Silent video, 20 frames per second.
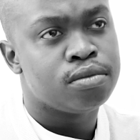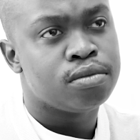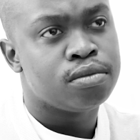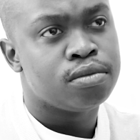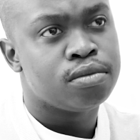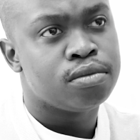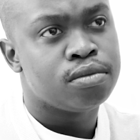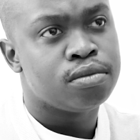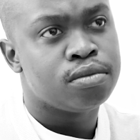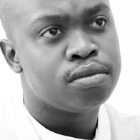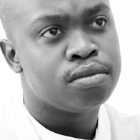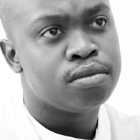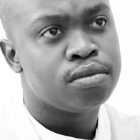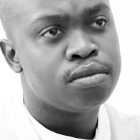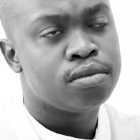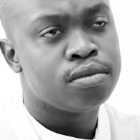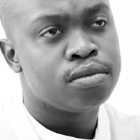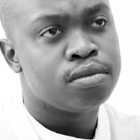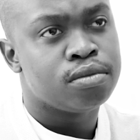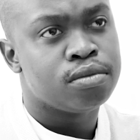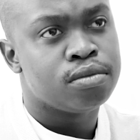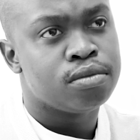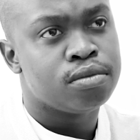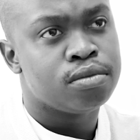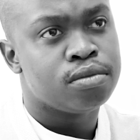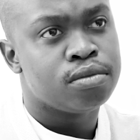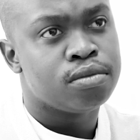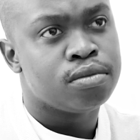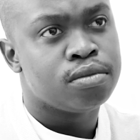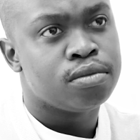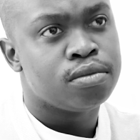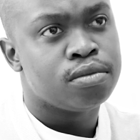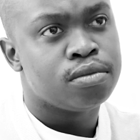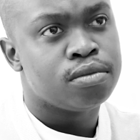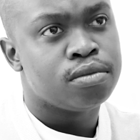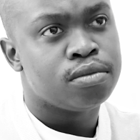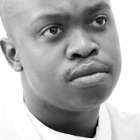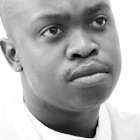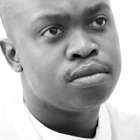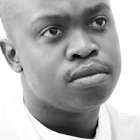
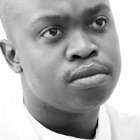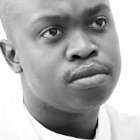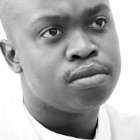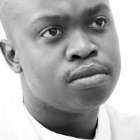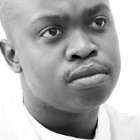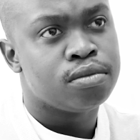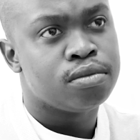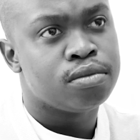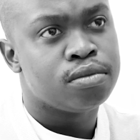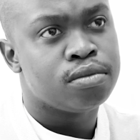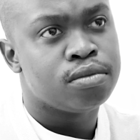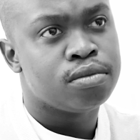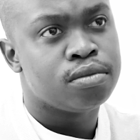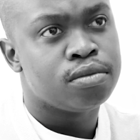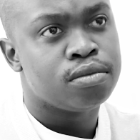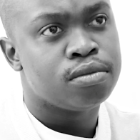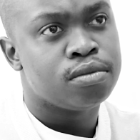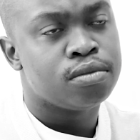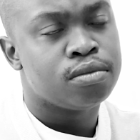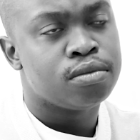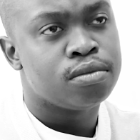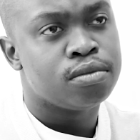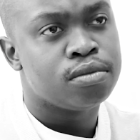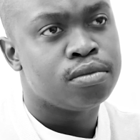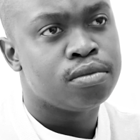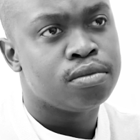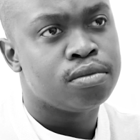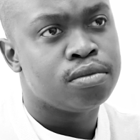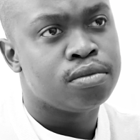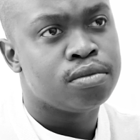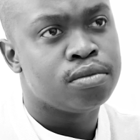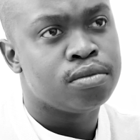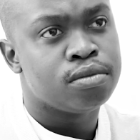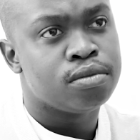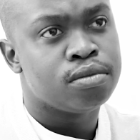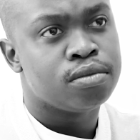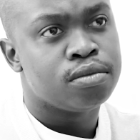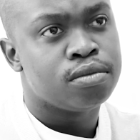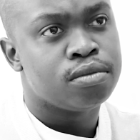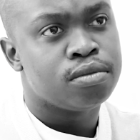
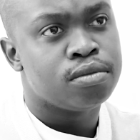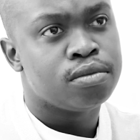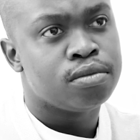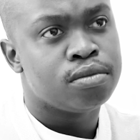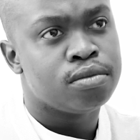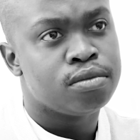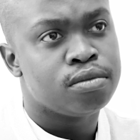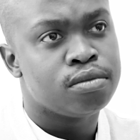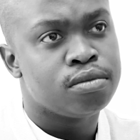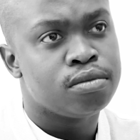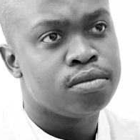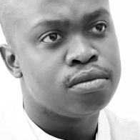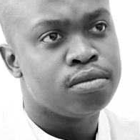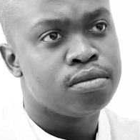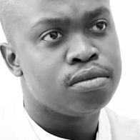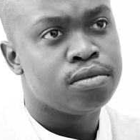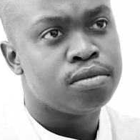This person isn't speaking.